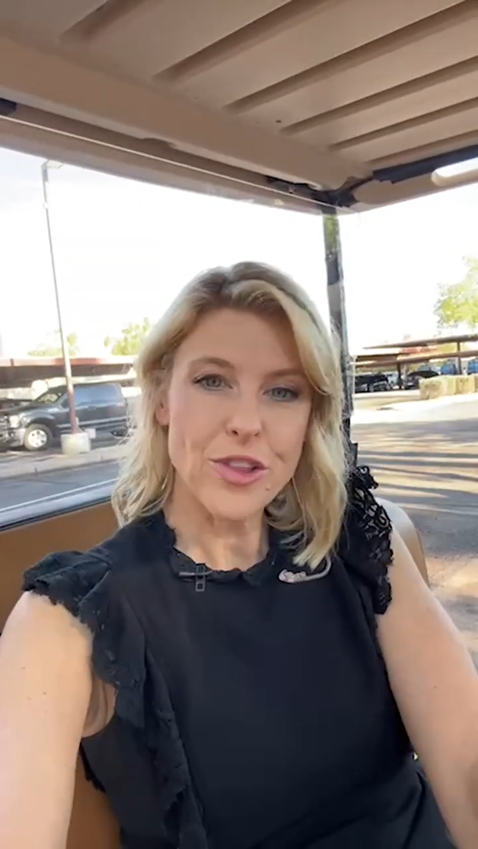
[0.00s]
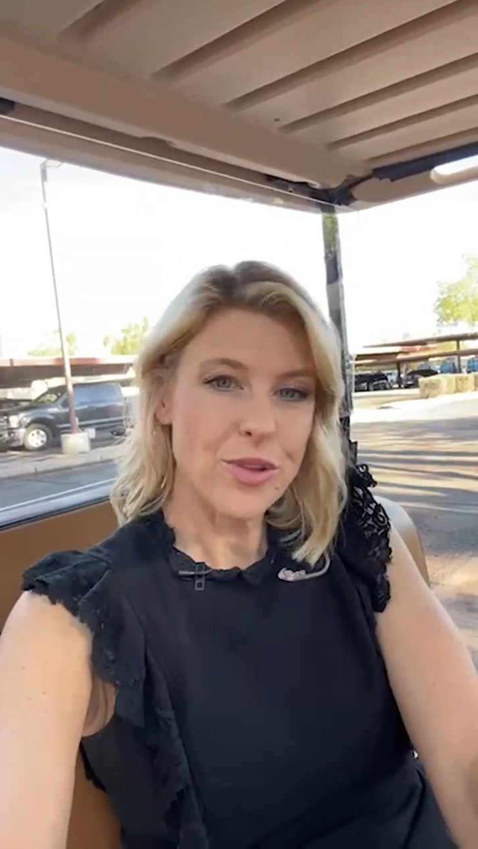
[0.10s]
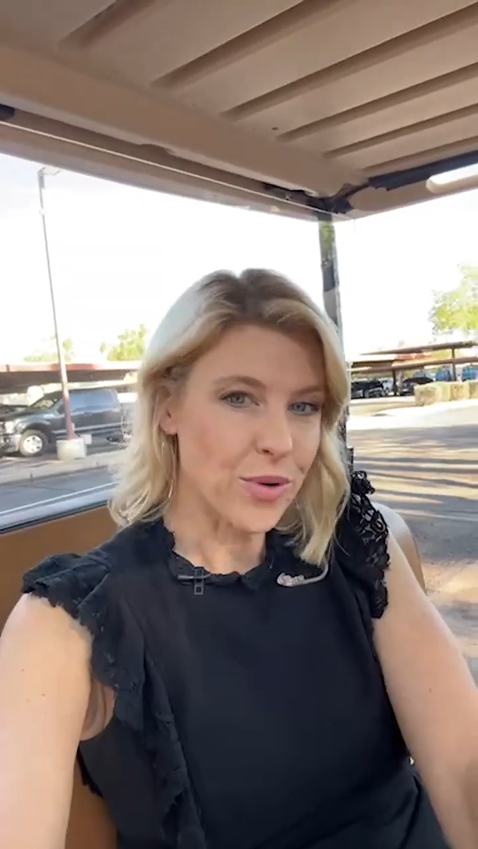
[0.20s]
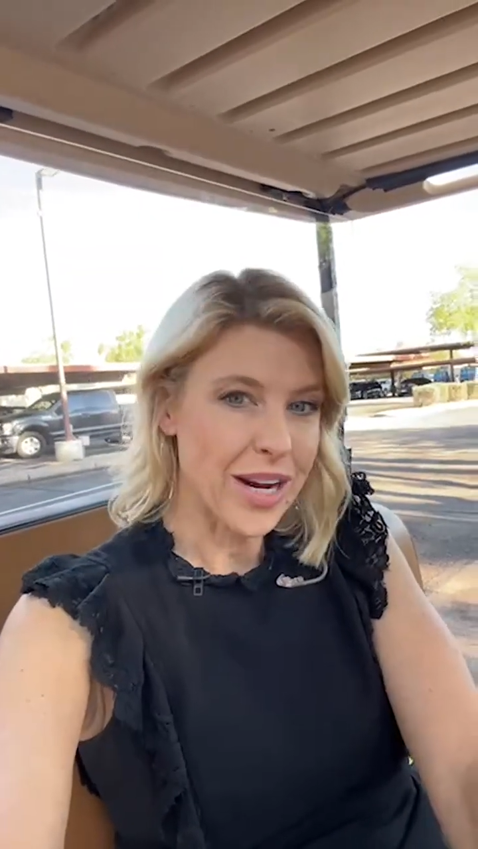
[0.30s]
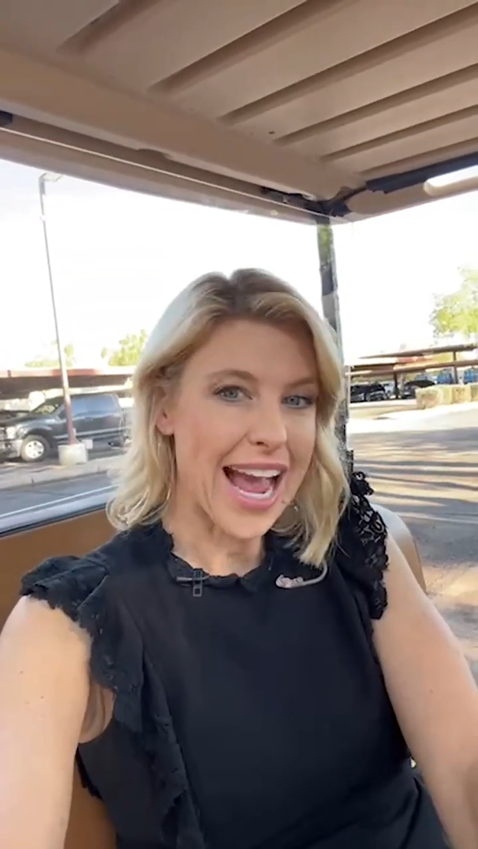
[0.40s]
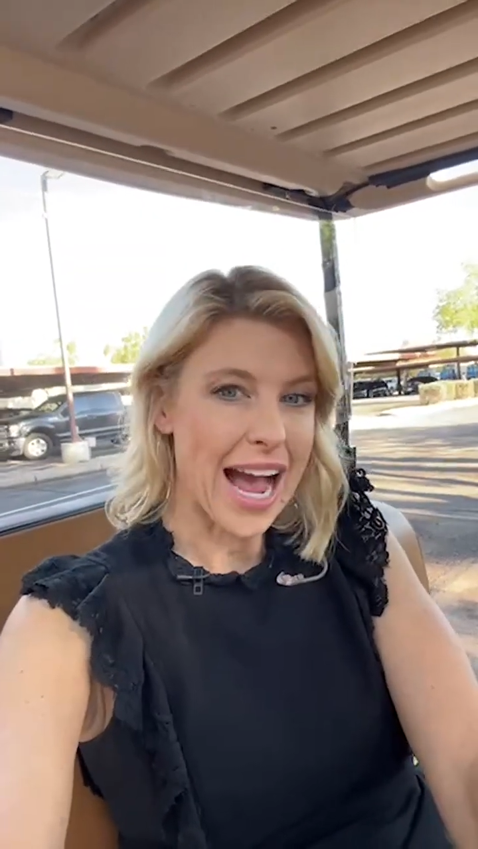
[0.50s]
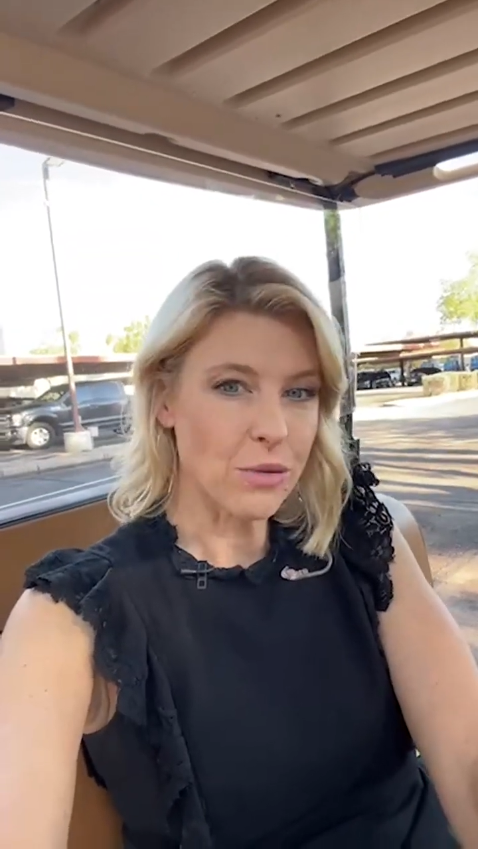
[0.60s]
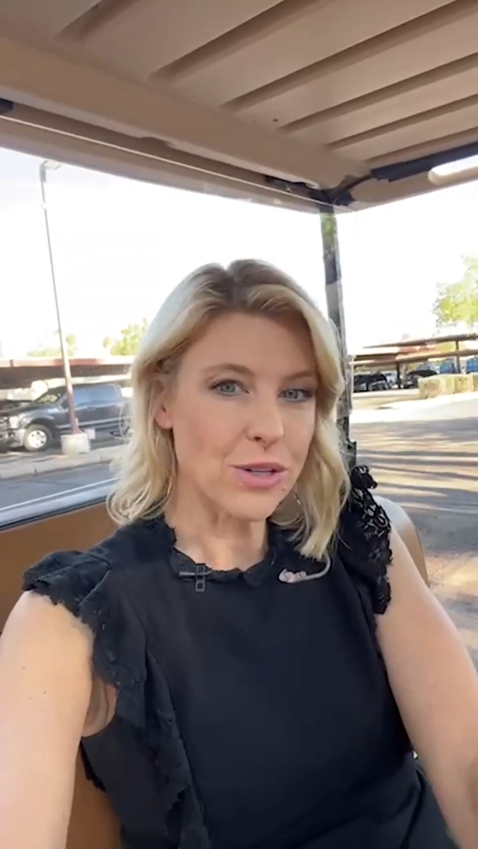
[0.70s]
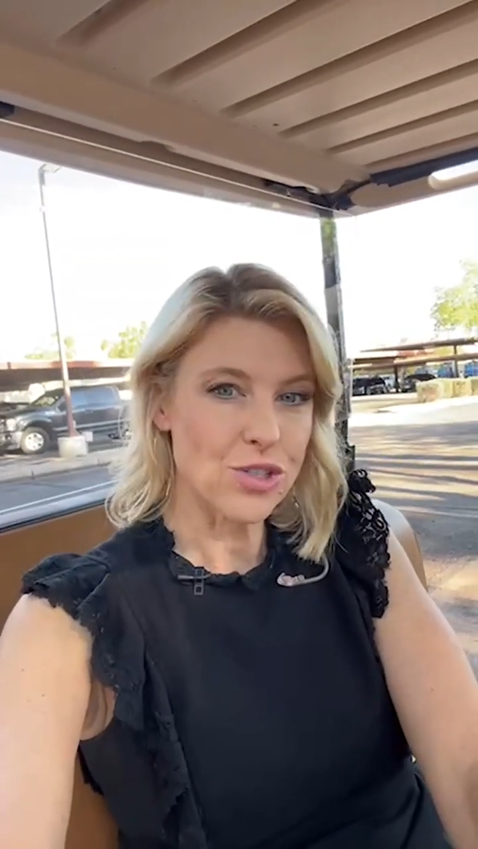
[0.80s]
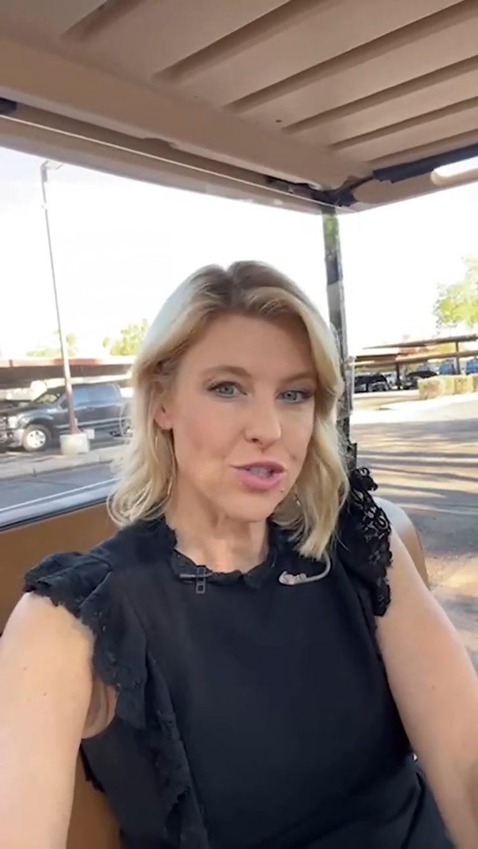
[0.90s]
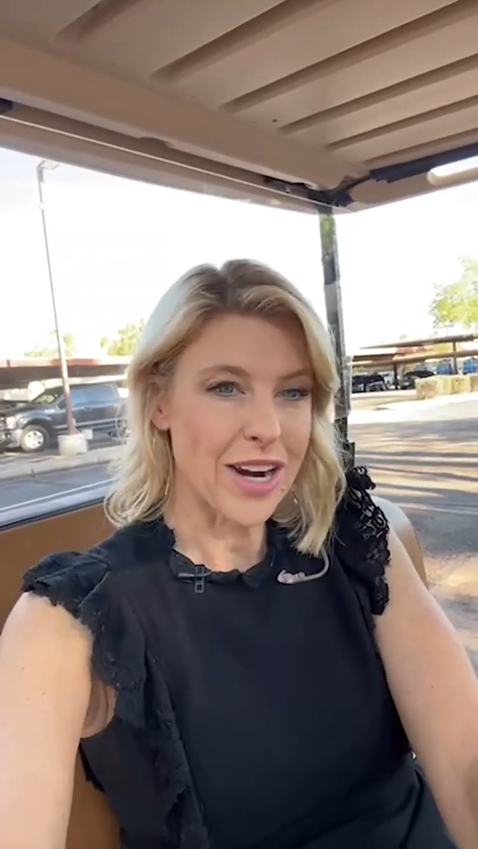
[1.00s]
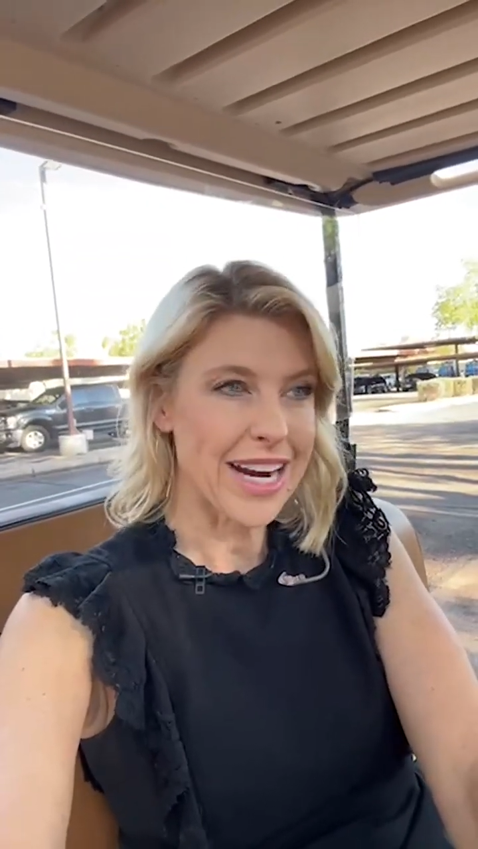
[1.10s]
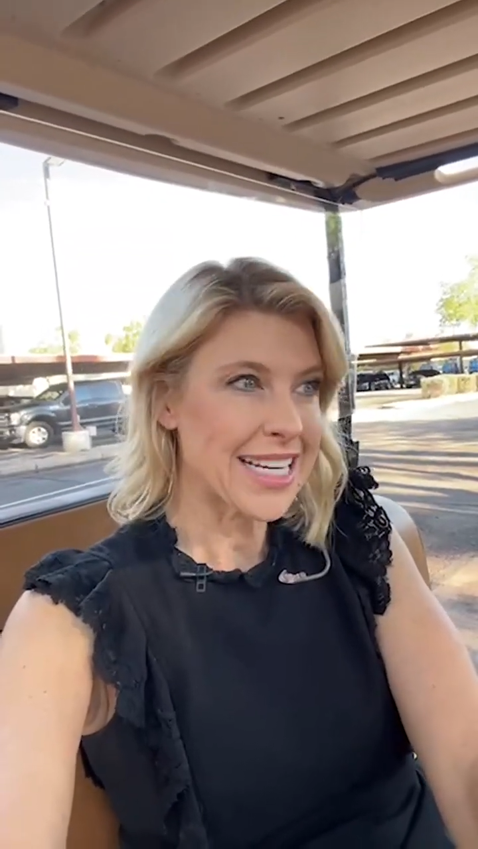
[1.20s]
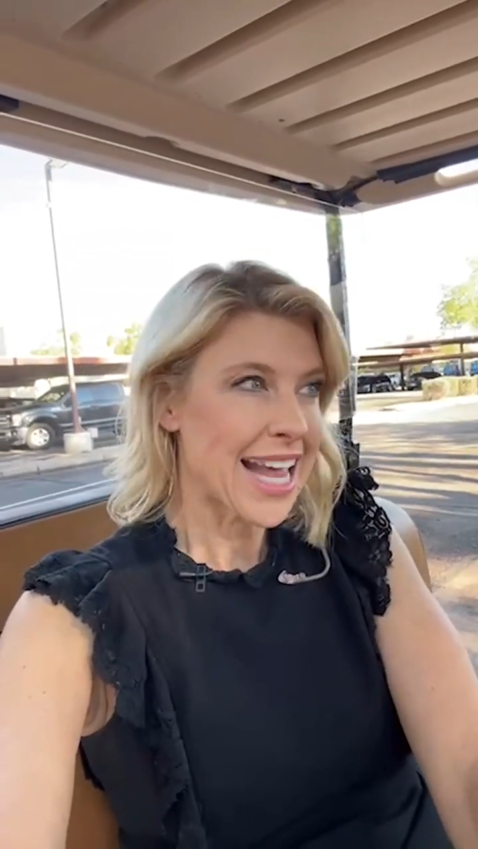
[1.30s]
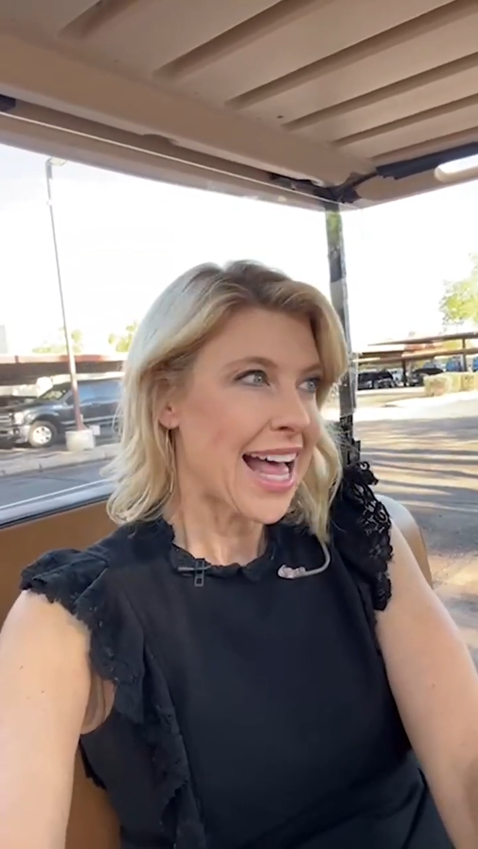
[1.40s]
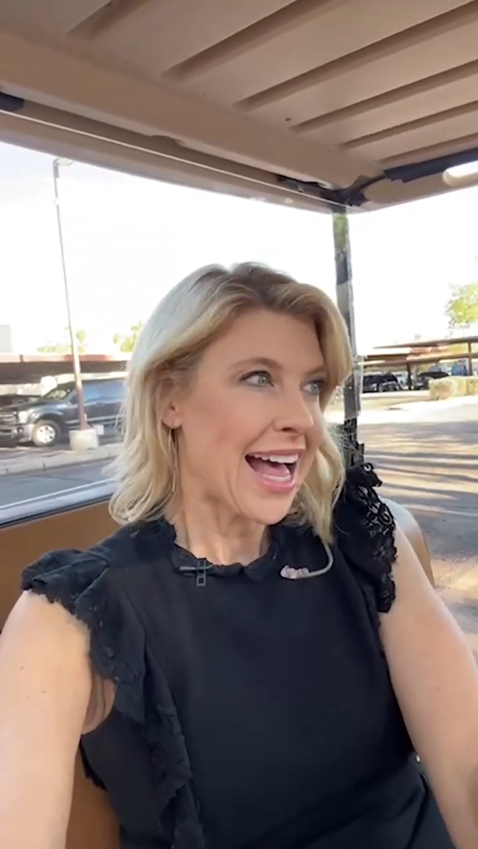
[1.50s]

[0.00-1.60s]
3 hours straight.